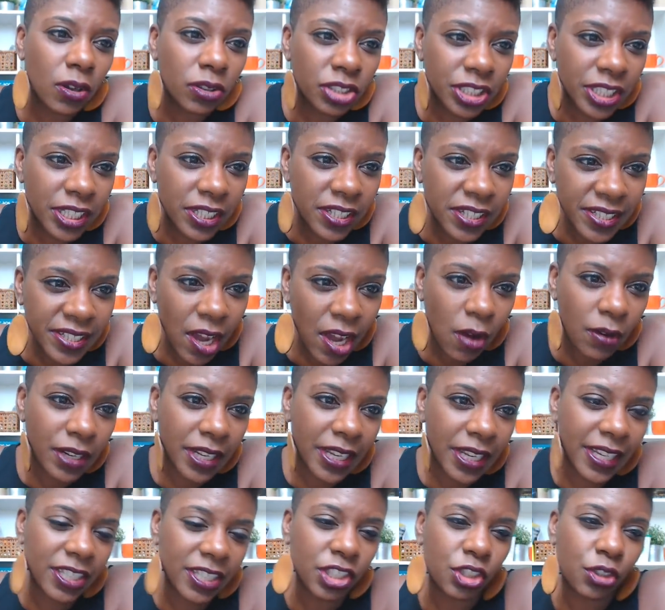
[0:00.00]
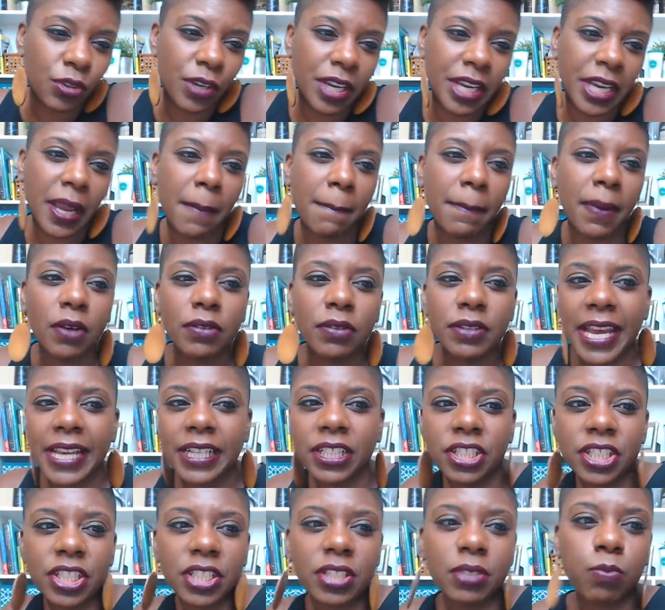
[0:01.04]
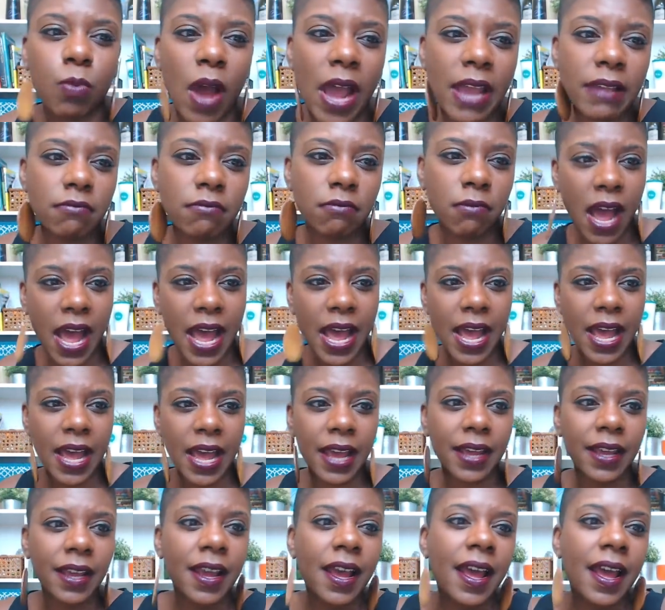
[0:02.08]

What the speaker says: she's Tony is drinking bodacious white wine.